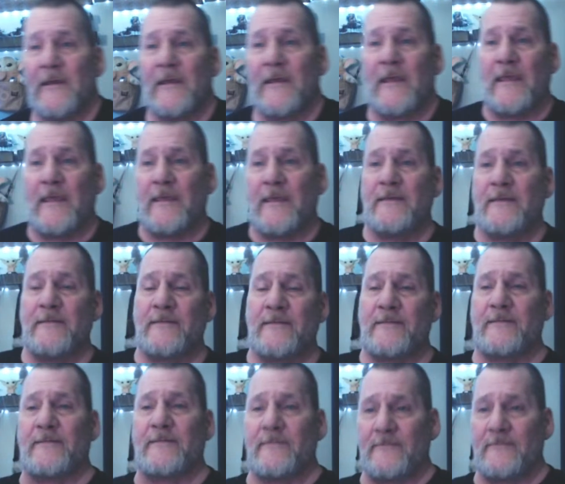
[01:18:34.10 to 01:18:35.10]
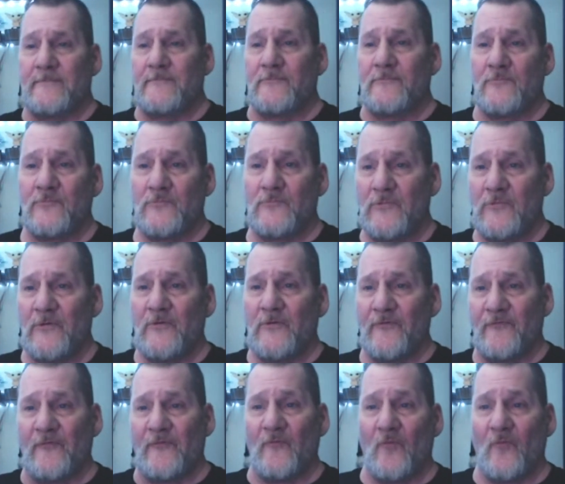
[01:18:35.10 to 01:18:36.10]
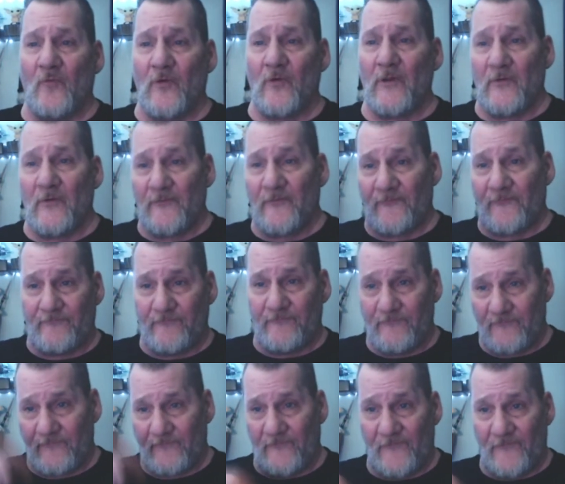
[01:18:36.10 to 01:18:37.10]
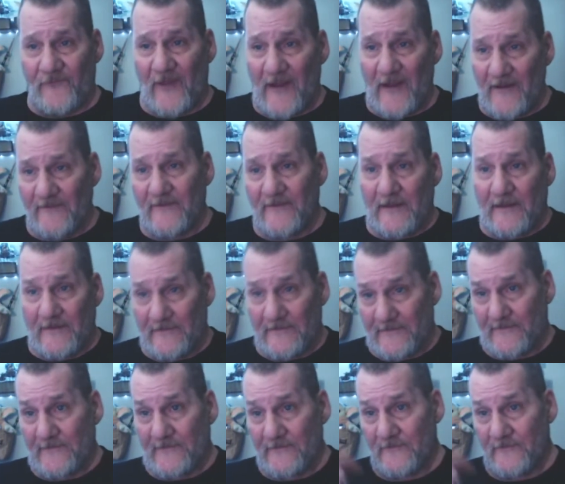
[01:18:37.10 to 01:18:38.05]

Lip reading: He's using one of those chain things.